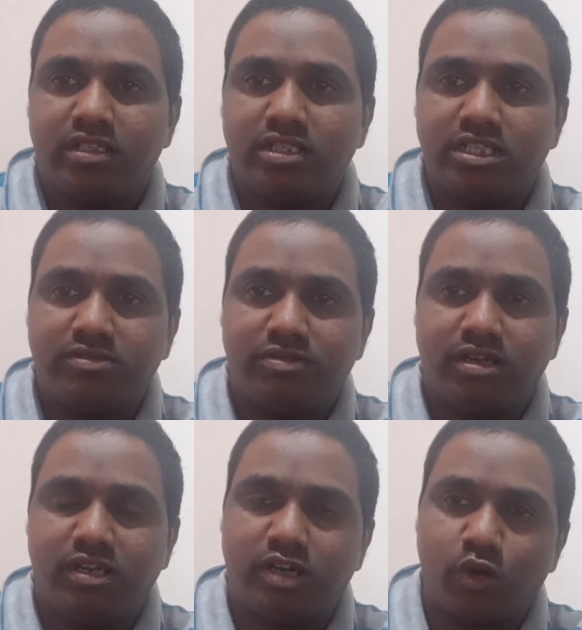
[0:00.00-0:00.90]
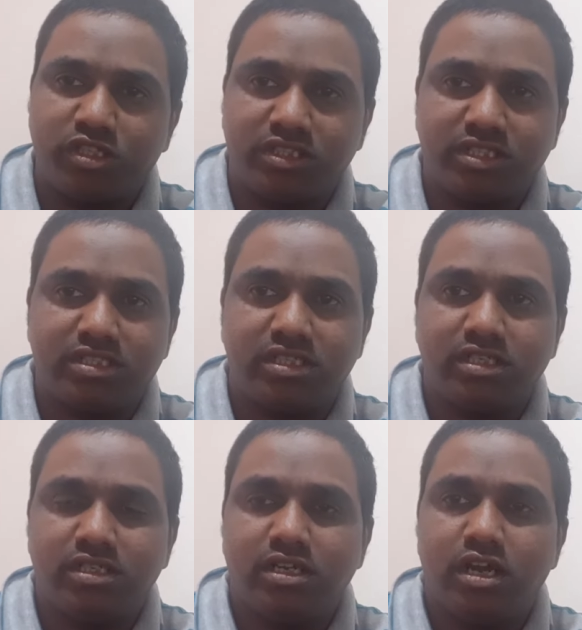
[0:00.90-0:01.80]
jeans trousers
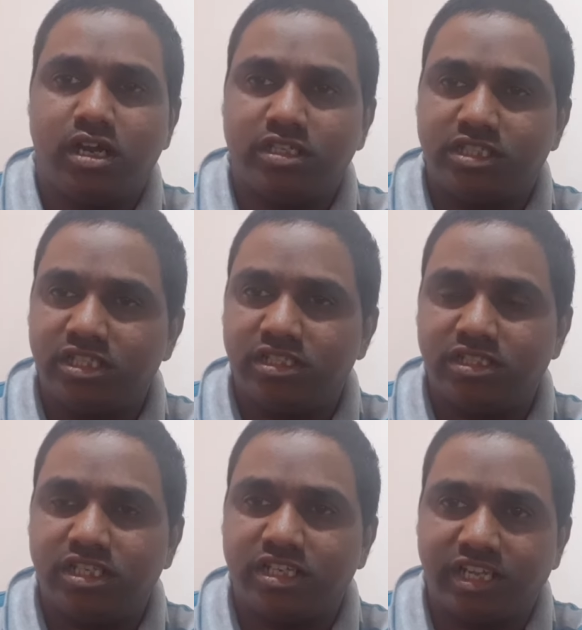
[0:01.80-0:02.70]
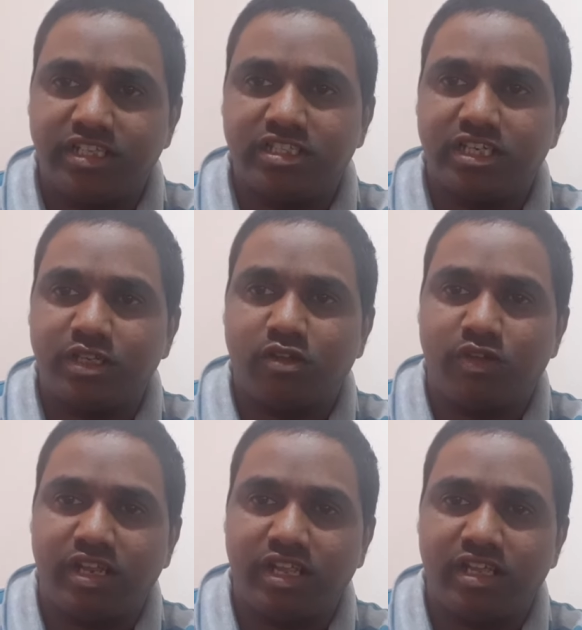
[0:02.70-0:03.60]
or jean jerkins that you are
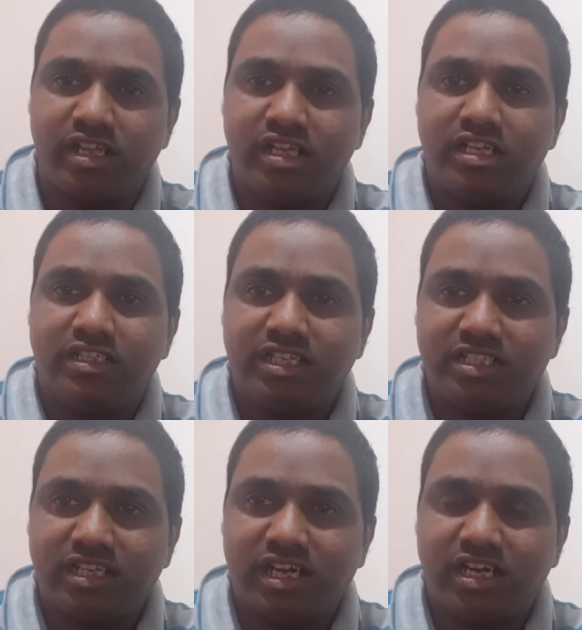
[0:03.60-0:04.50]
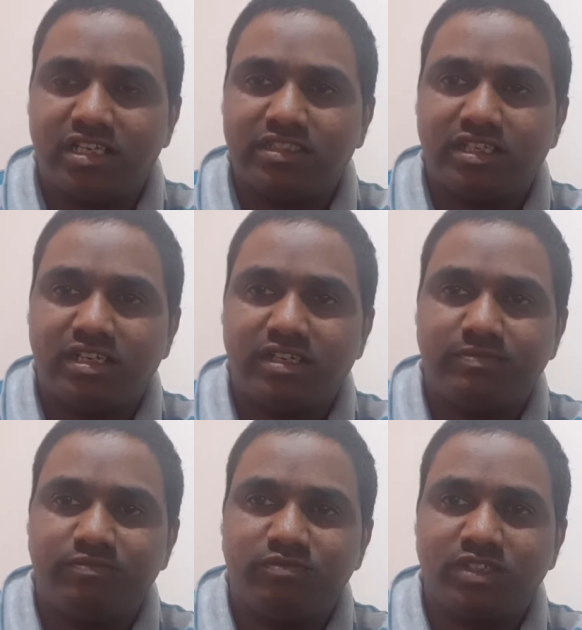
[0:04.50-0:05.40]
wearing. These are the
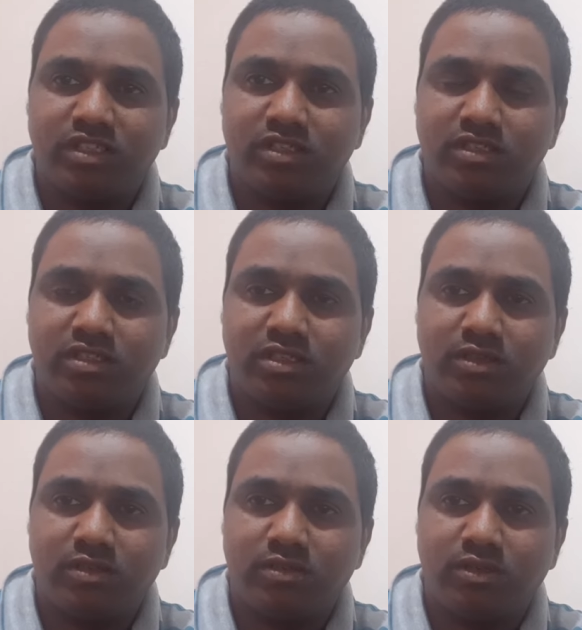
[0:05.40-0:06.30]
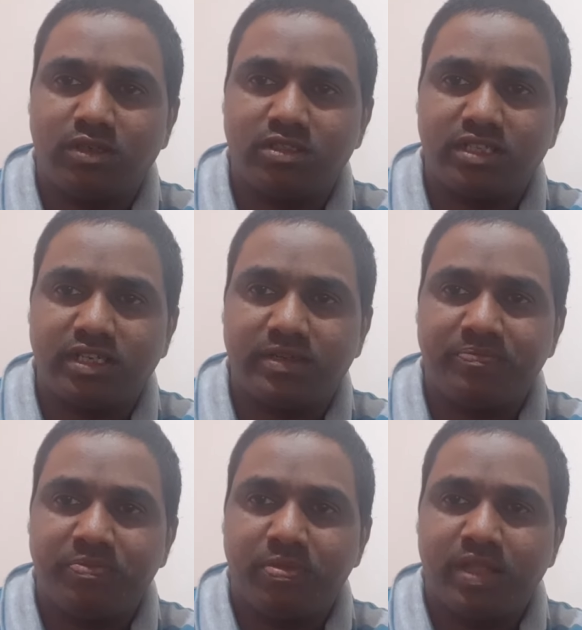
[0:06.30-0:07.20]
what to say.
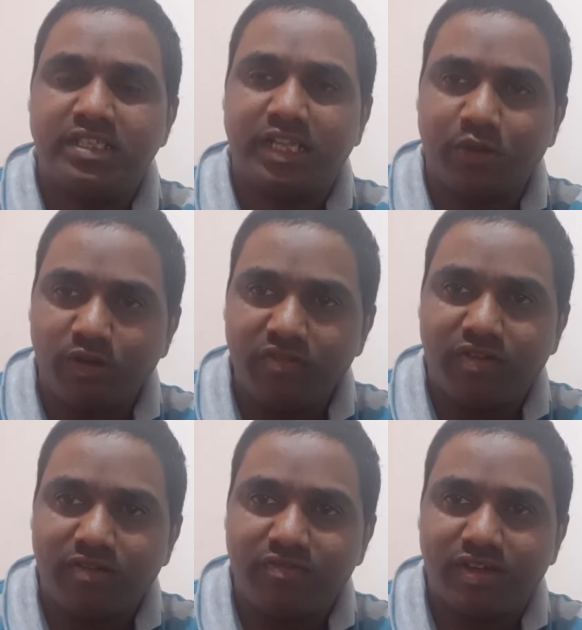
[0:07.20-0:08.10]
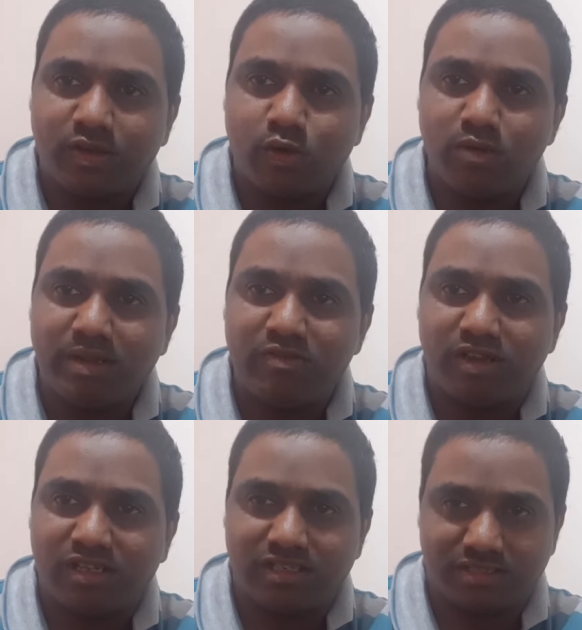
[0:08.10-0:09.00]
It's a uniform for coal mine
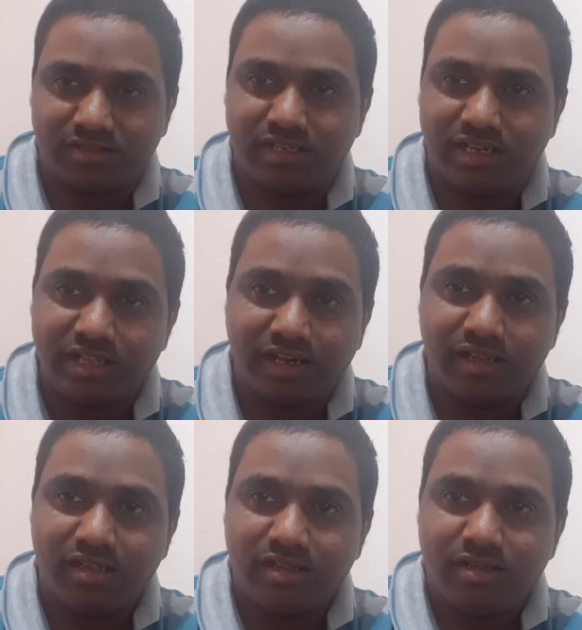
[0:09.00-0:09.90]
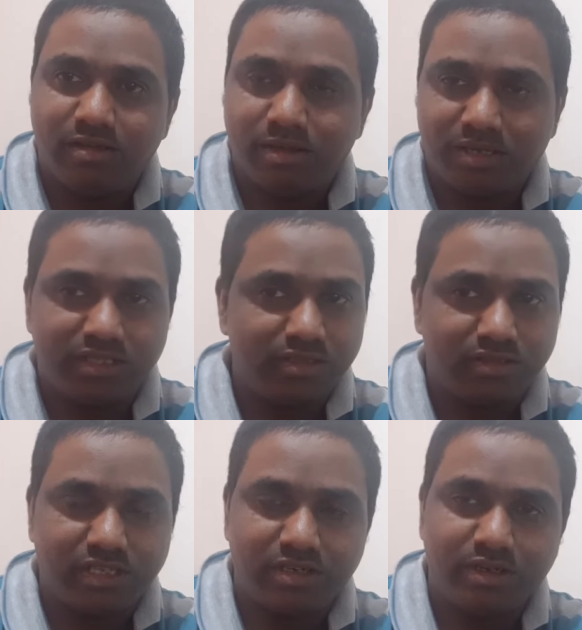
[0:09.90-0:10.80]
workers earlier. Okay, because
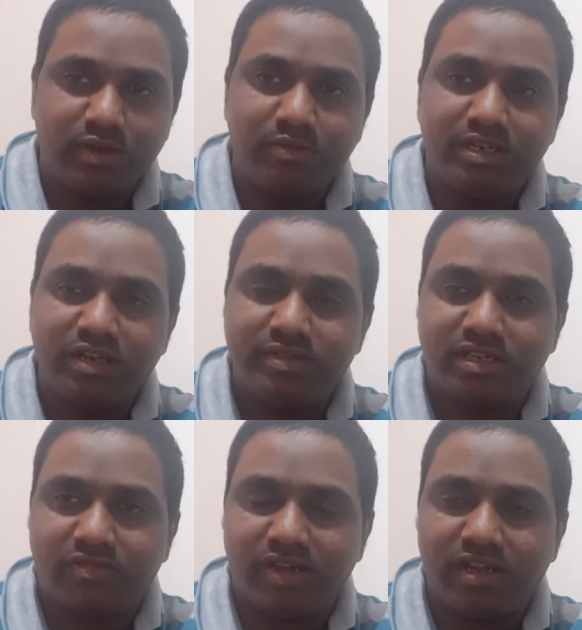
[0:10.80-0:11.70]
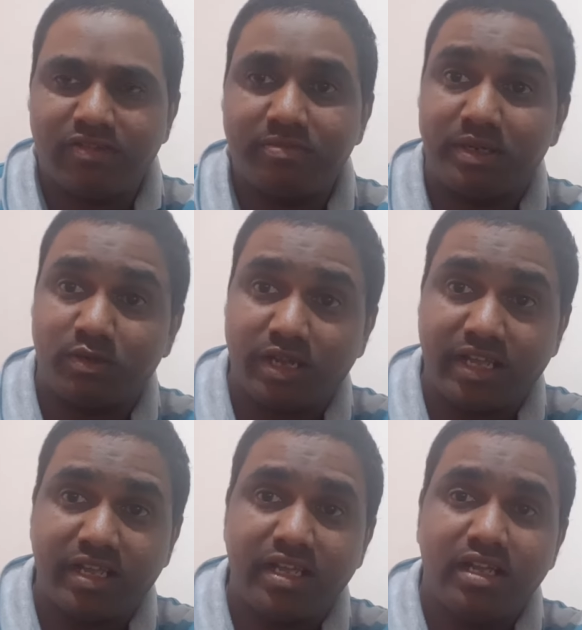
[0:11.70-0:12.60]
they deal with rough and tough. But
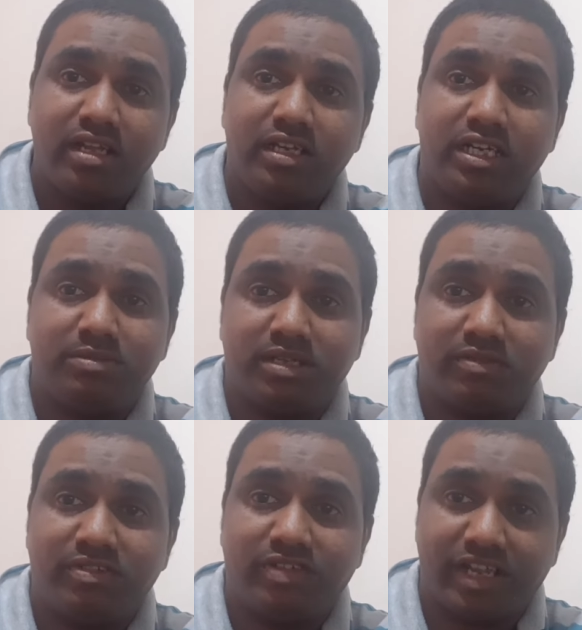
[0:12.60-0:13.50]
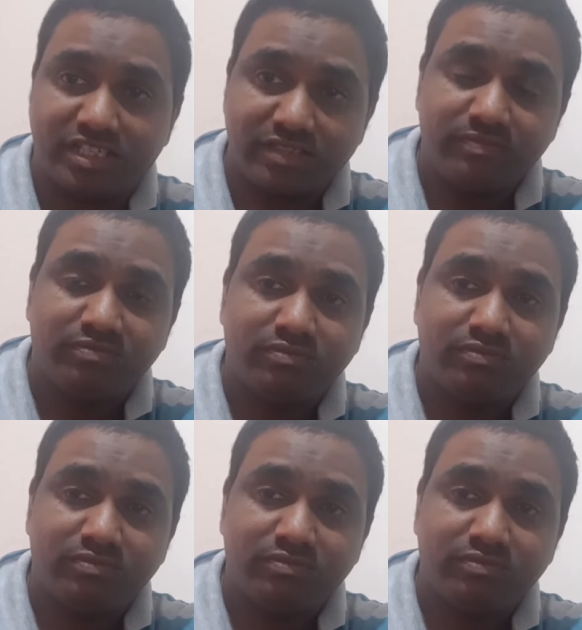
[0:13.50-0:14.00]
today it has become a fashion,